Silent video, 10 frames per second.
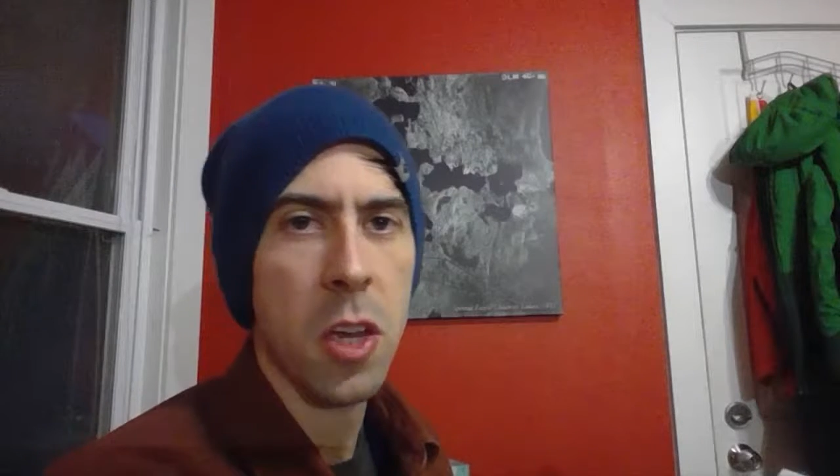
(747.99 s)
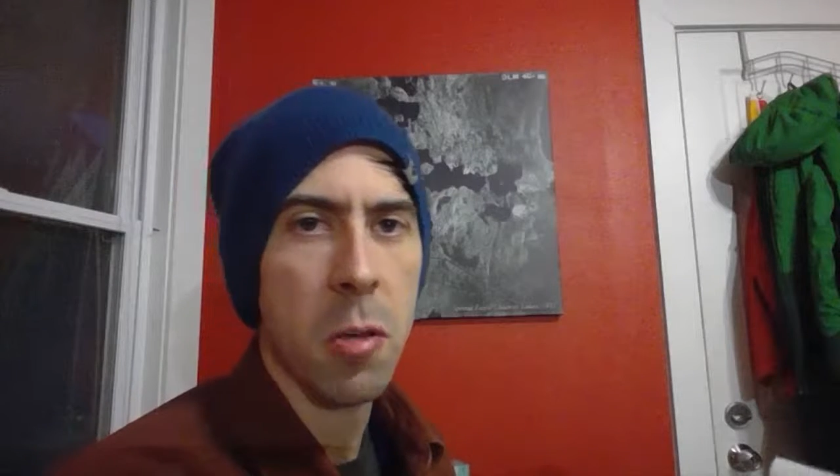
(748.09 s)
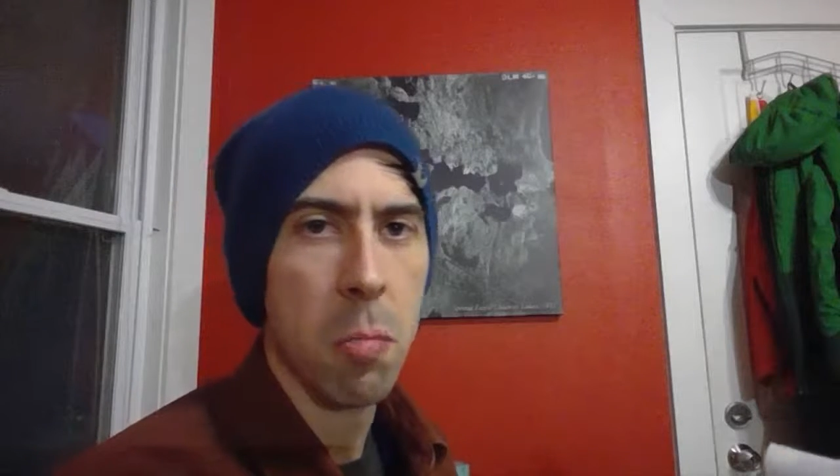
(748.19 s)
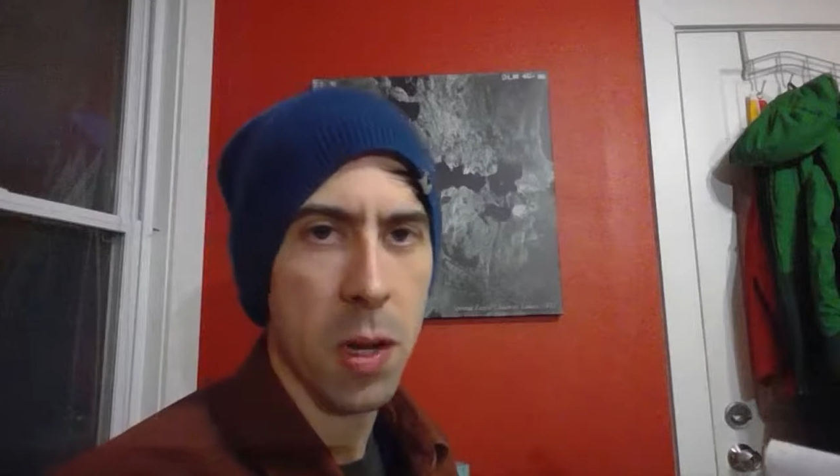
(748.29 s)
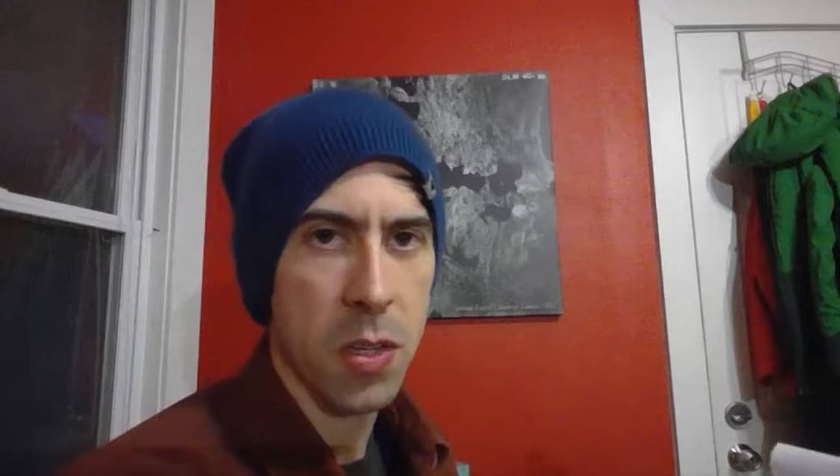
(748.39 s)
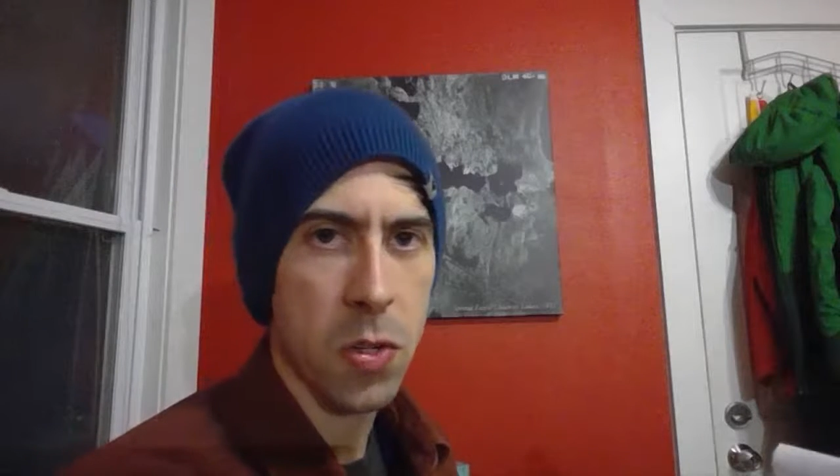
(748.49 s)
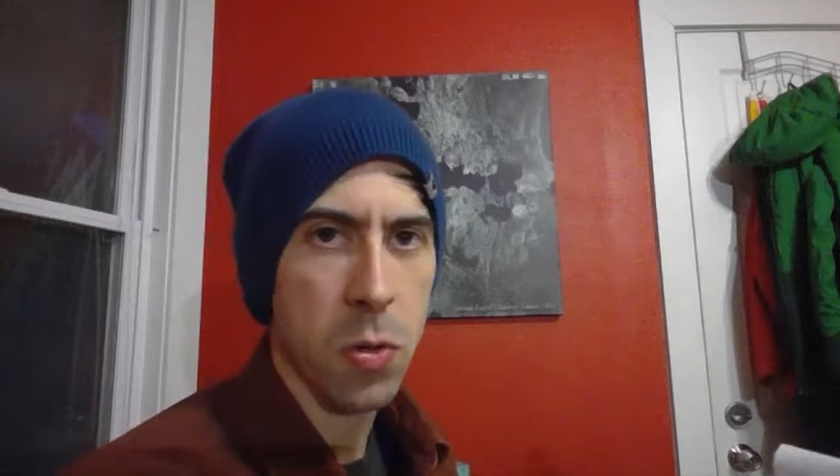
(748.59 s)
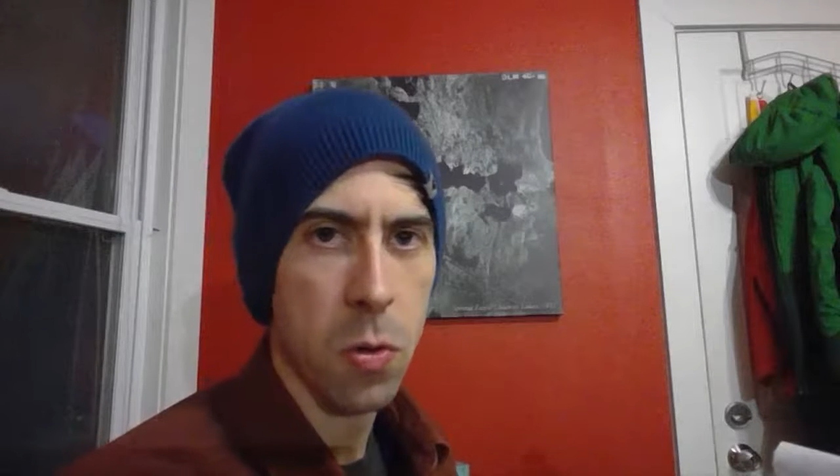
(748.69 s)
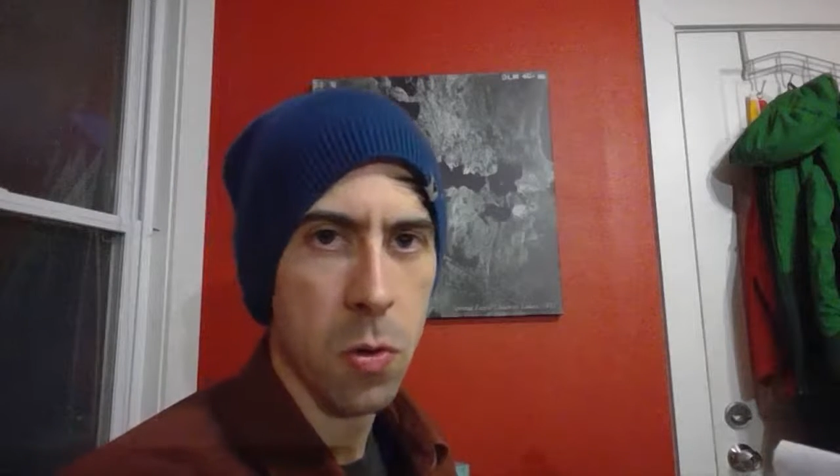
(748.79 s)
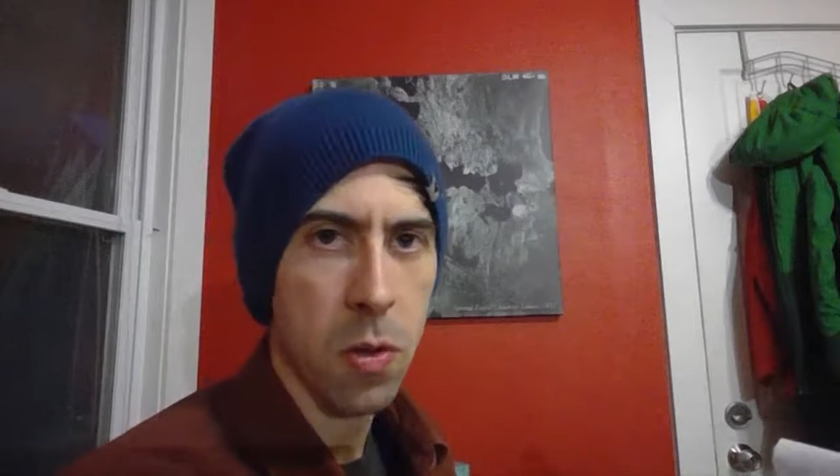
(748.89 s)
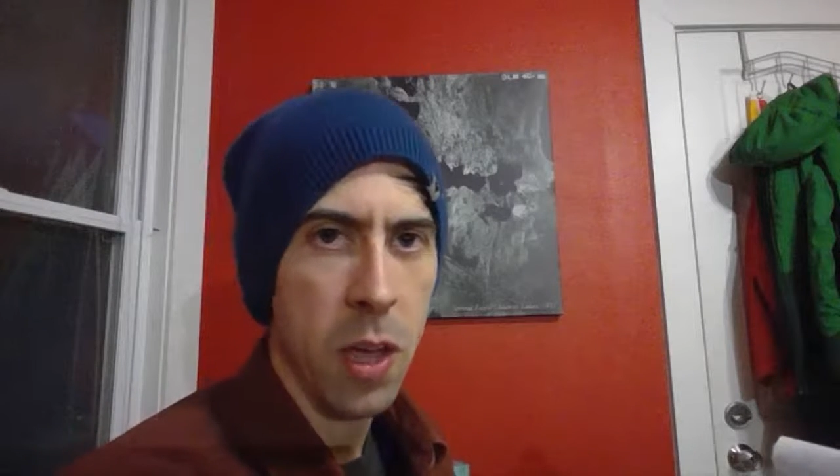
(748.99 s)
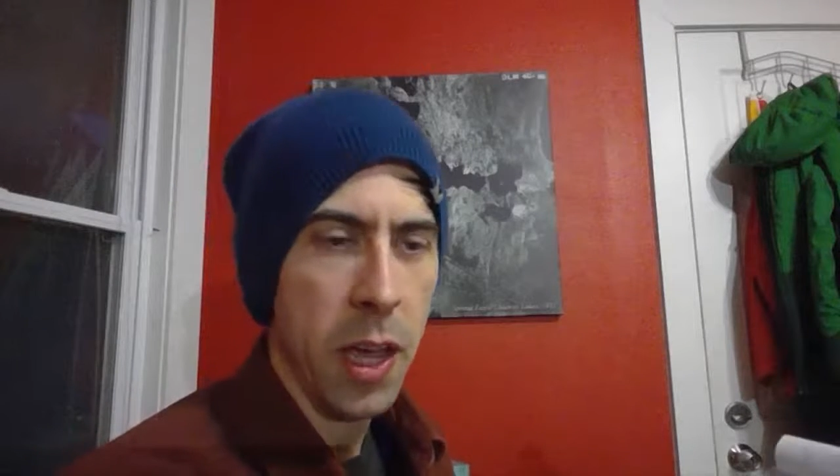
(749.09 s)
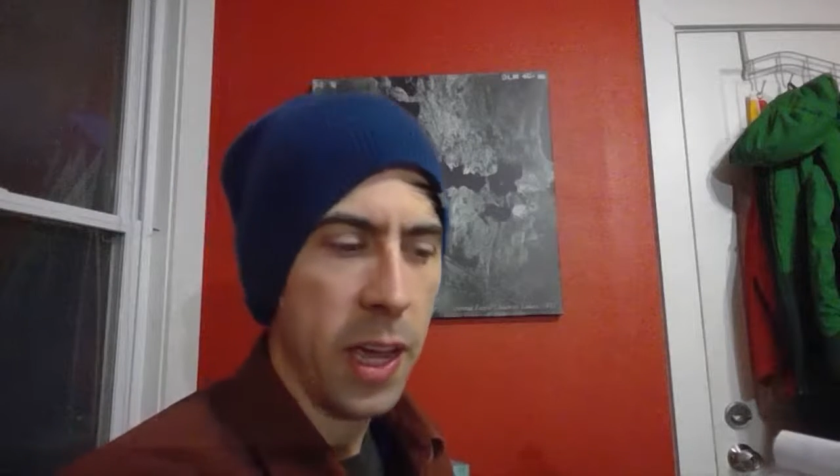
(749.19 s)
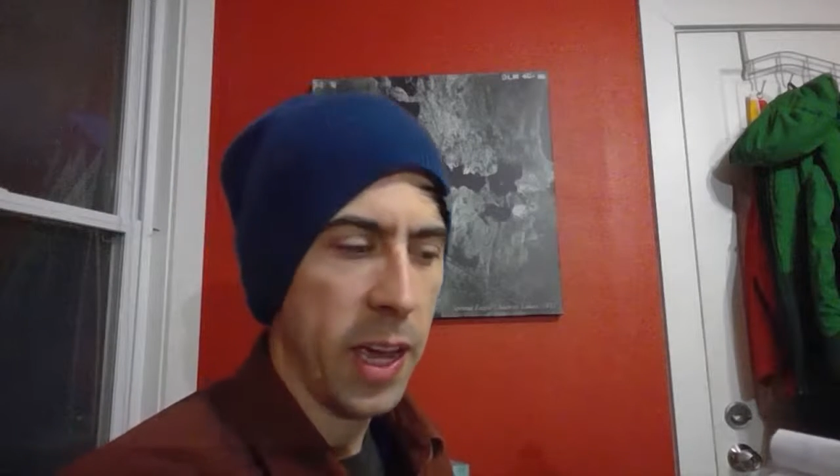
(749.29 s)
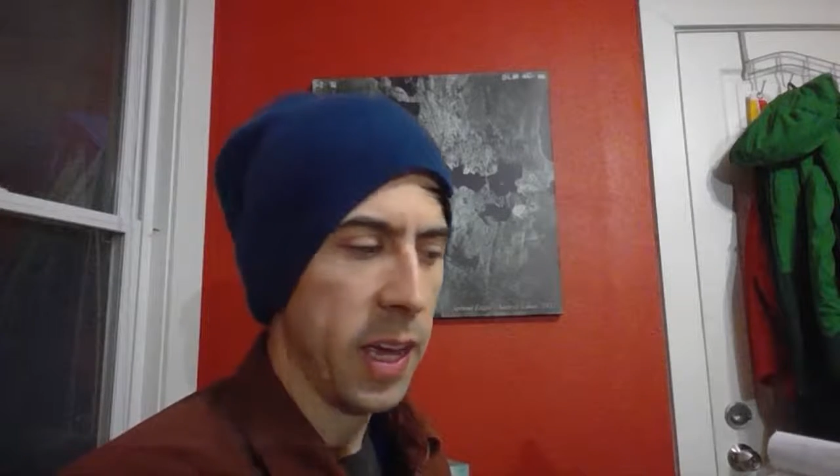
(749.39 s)
my school,
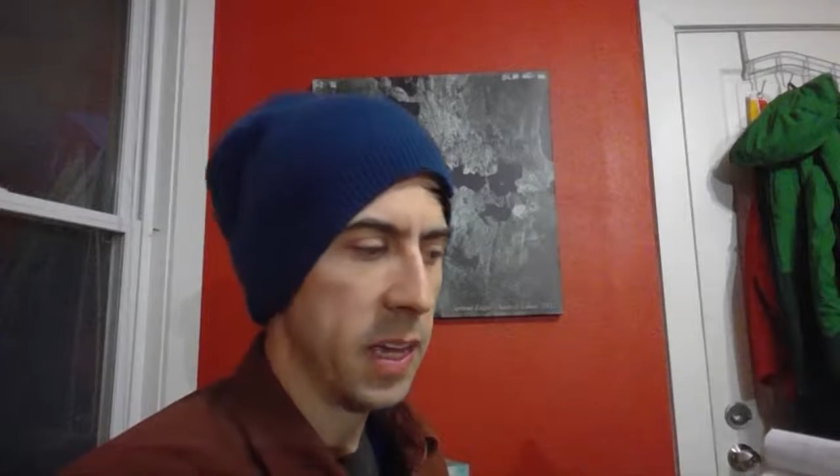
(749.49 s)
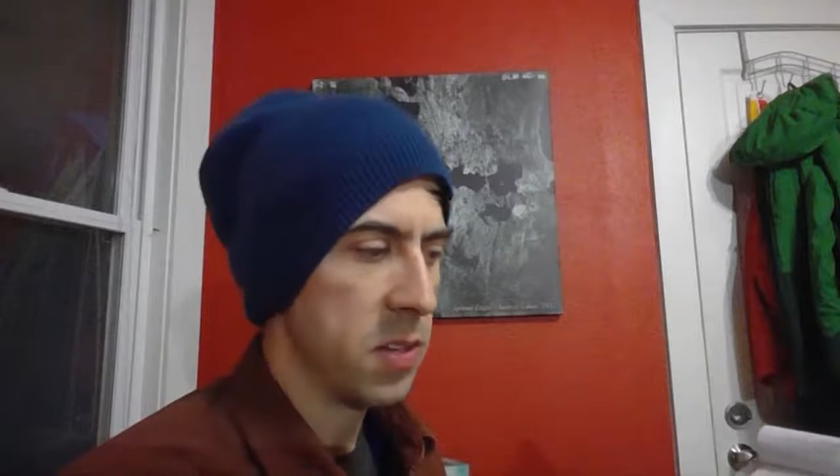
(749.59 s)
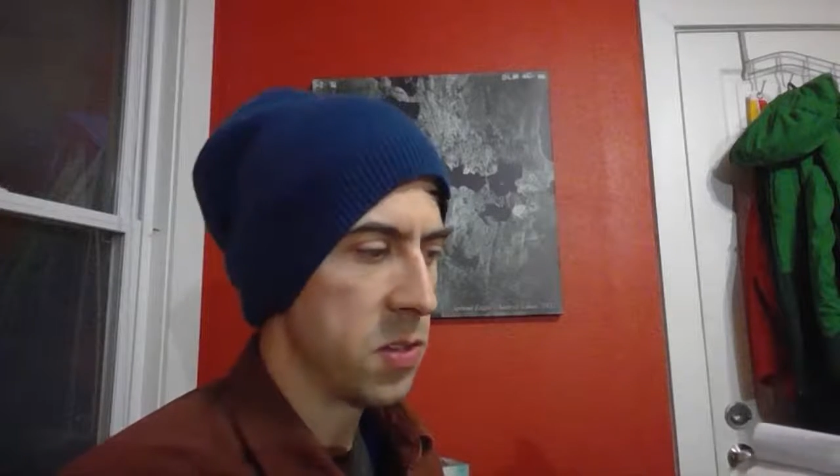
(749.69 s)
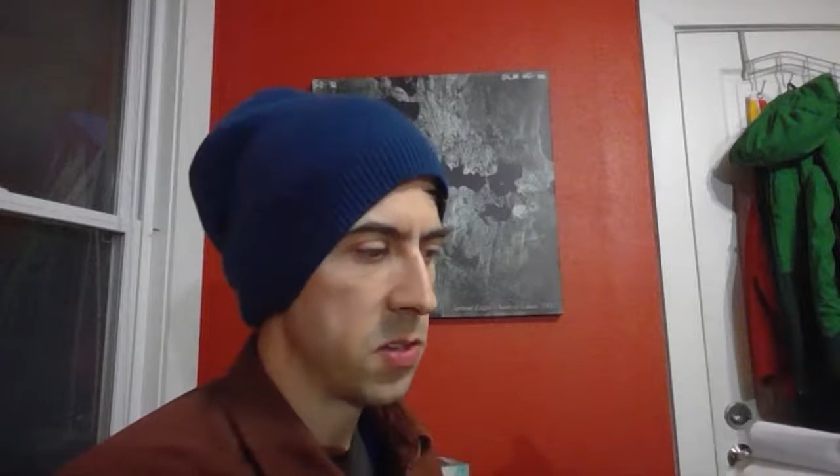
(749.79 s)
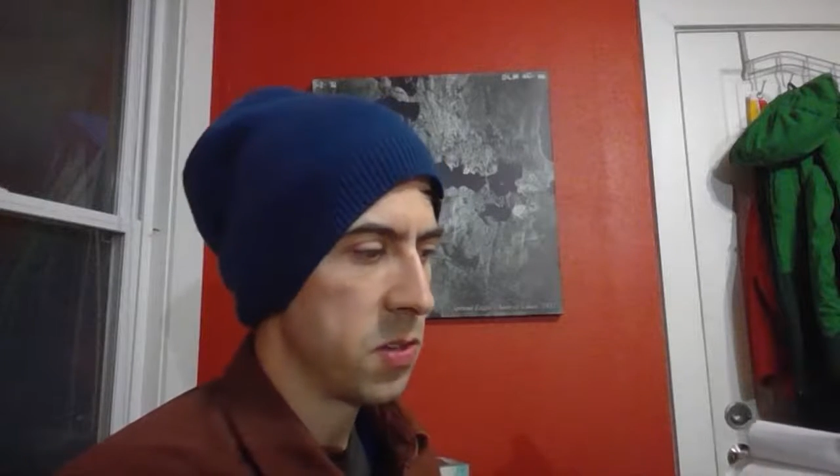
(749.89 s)
and